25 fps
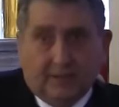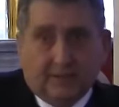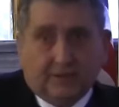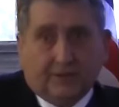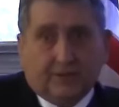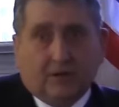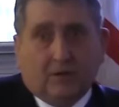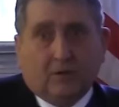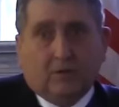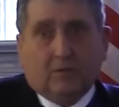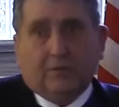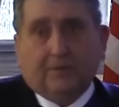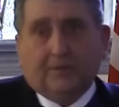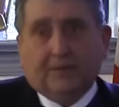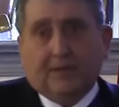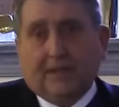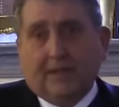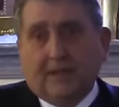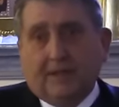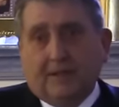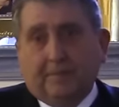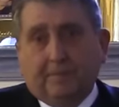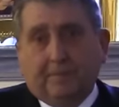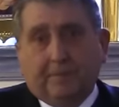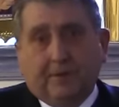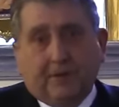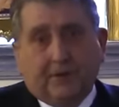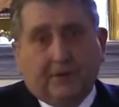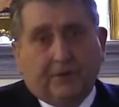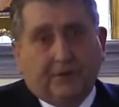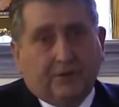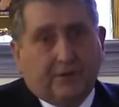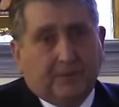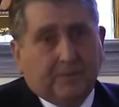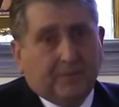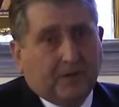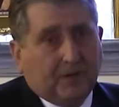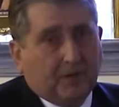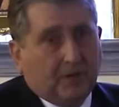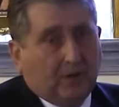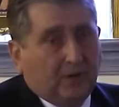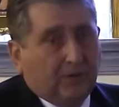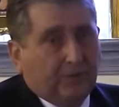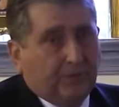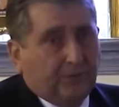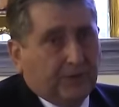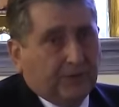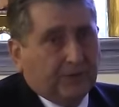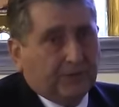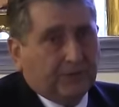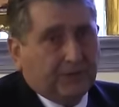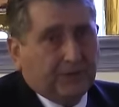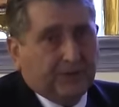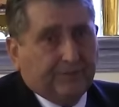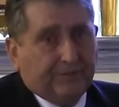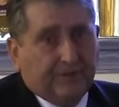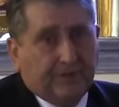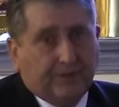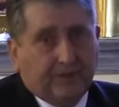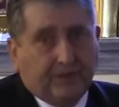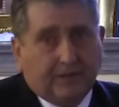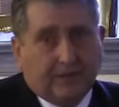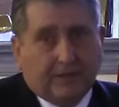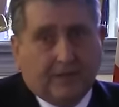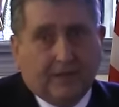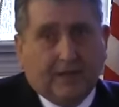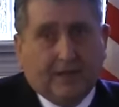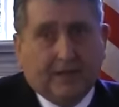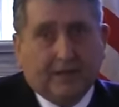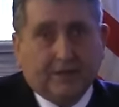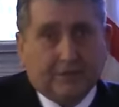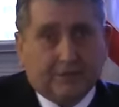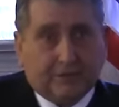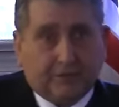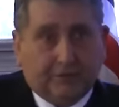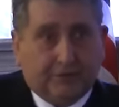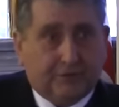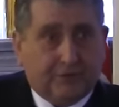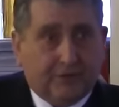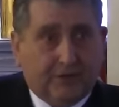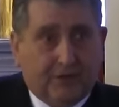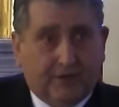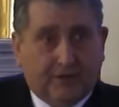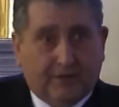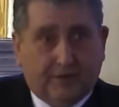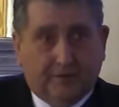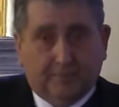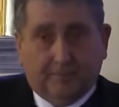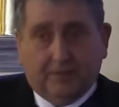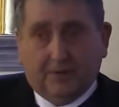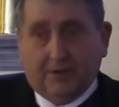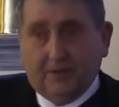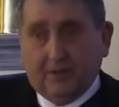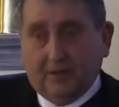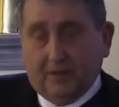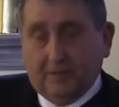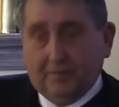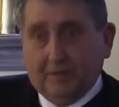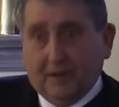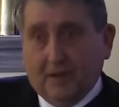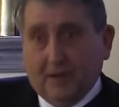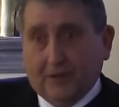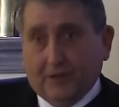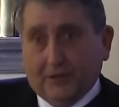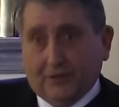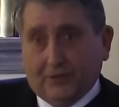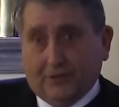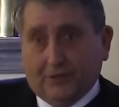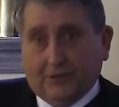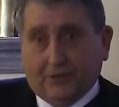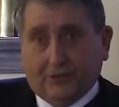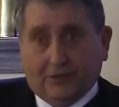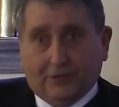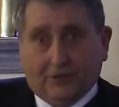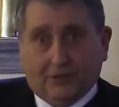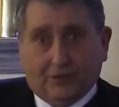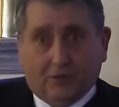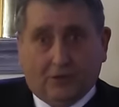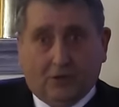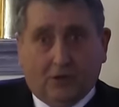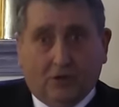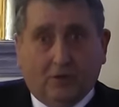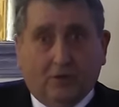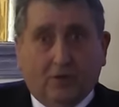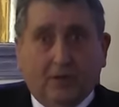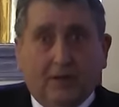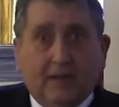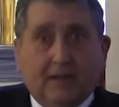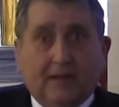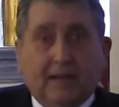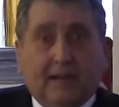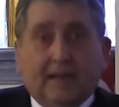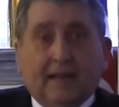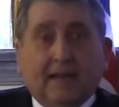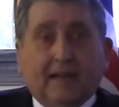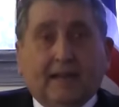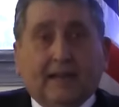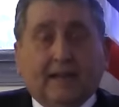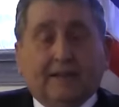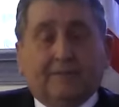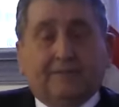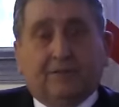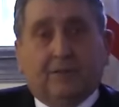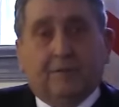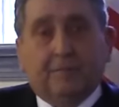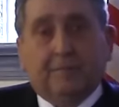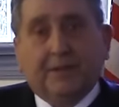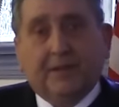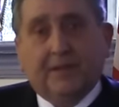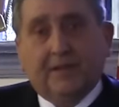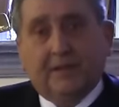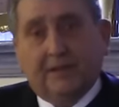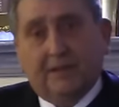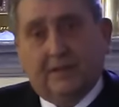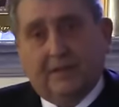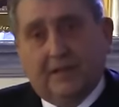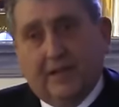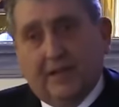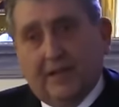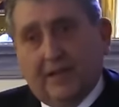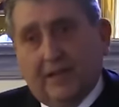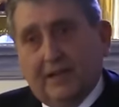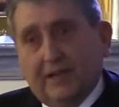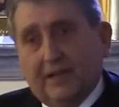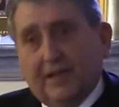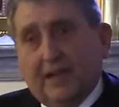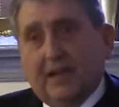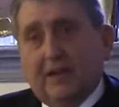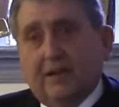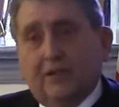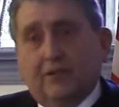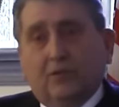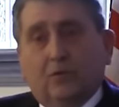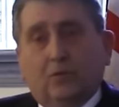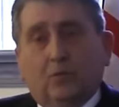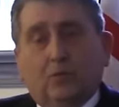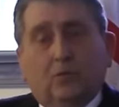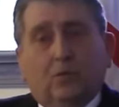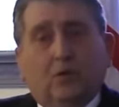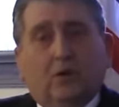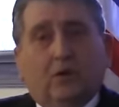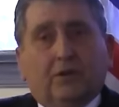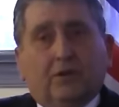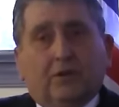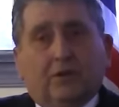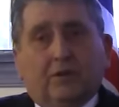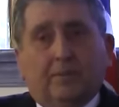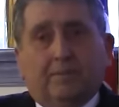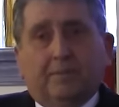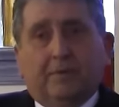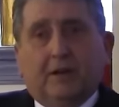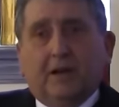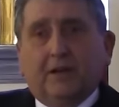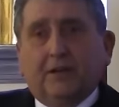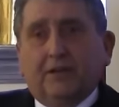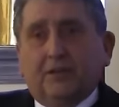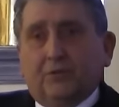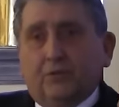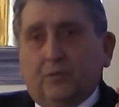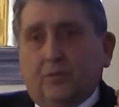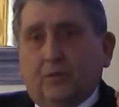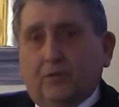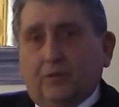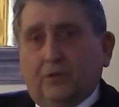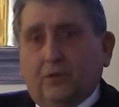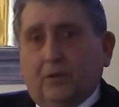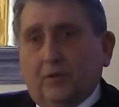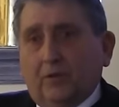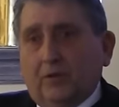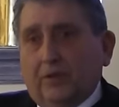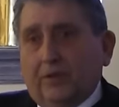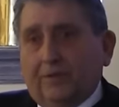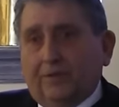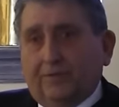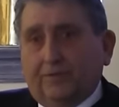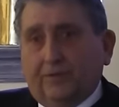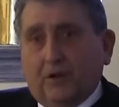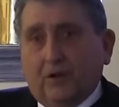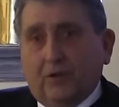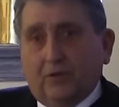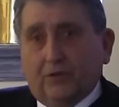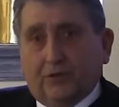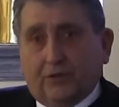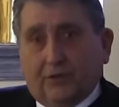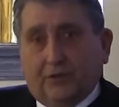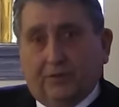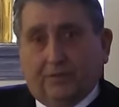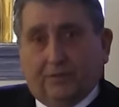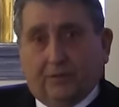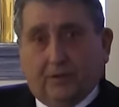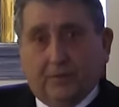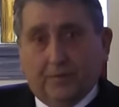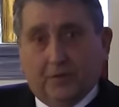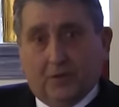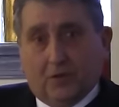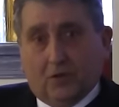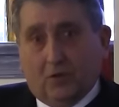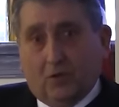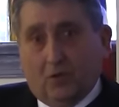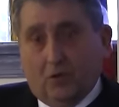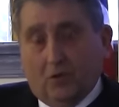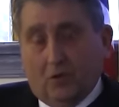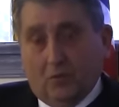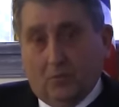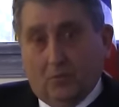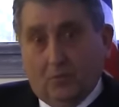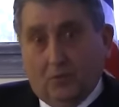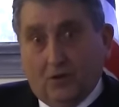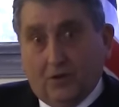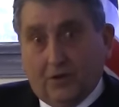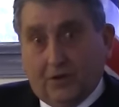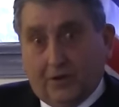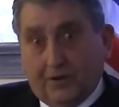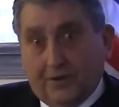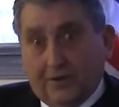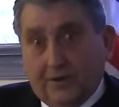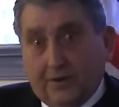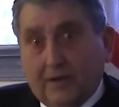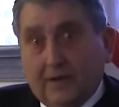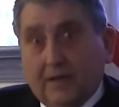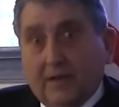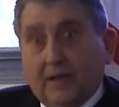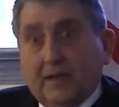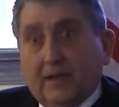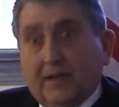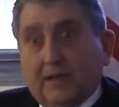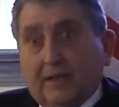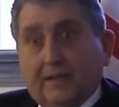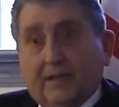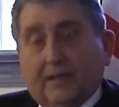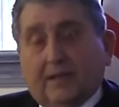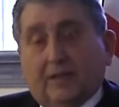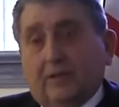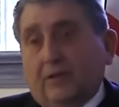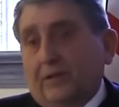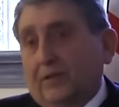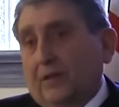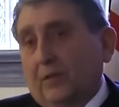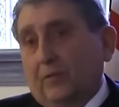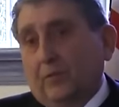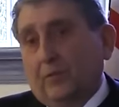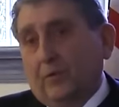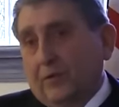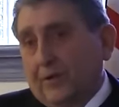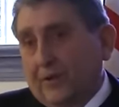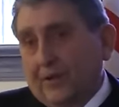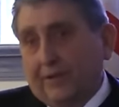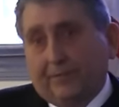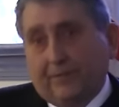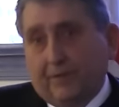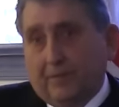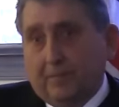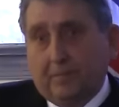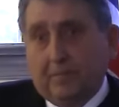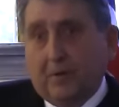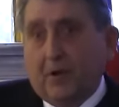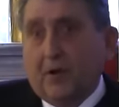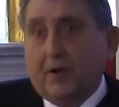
So then Peter Yermakov was given the task of trying to burn the bodies as this whole. And after being taken out of the water, the bodies were totally frozen from the cold water. They, they weren't even